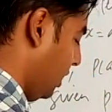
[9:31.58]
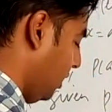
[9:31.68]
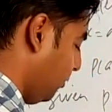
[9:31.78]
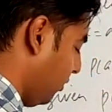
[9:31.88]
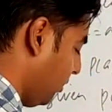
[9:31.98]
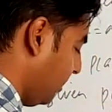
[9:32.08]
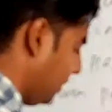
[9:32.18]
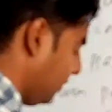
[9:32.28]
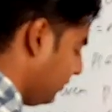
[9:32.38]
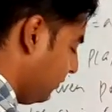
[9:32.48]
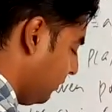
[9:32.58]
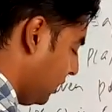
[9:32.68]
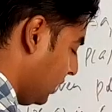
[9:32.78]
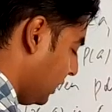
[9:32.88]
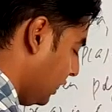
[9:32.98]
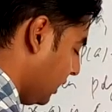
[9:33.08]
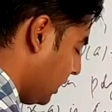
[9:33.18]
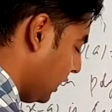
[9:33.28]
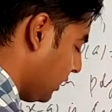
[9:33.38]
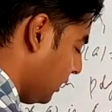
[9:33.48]
What we will get here,
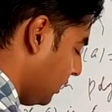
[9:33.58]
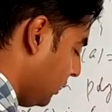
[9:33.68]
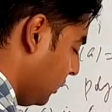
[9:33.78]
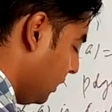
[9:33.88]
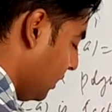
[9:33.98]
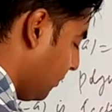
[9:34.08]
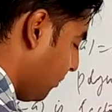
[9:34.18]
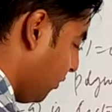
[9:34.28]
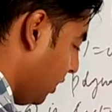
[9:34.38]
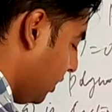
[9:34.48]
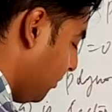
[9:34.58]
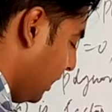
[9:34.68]
like 1